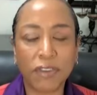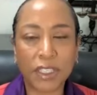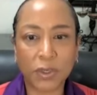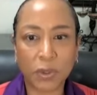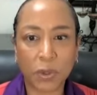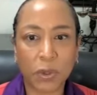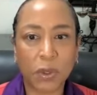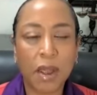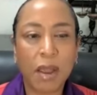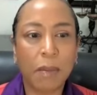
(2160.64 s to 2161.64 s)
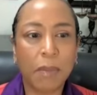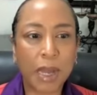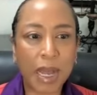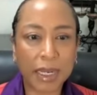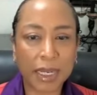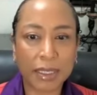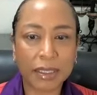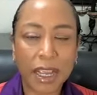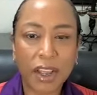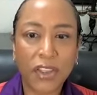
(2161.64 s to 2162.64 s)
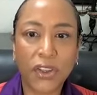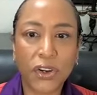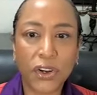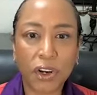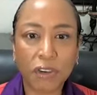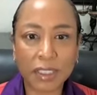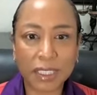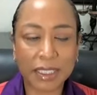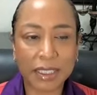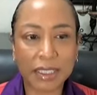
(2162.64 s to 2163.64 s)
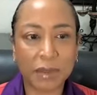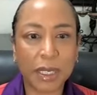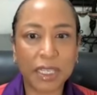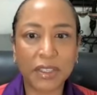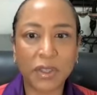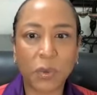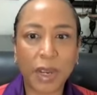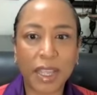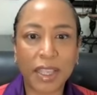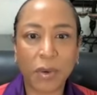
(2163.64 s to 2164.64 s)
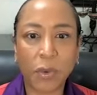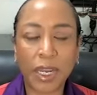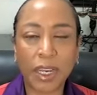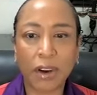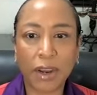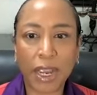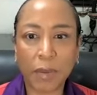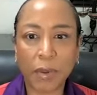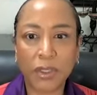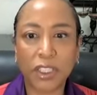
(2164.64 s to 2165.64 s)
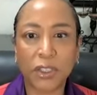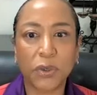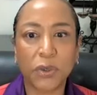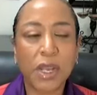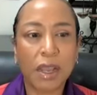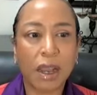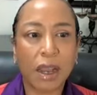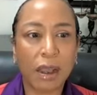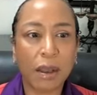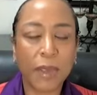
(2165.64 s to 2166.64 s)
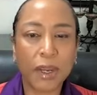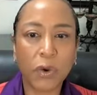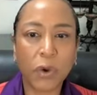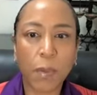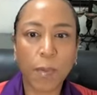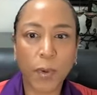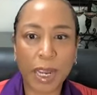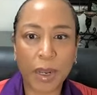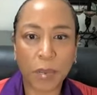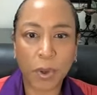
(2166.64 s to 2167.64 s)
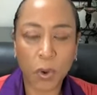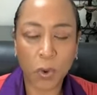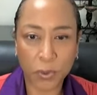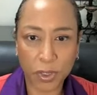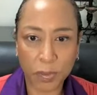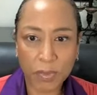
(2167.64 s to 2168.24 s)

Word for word: physical bodies, the nervous system is the way that we are able to um, incorporate both.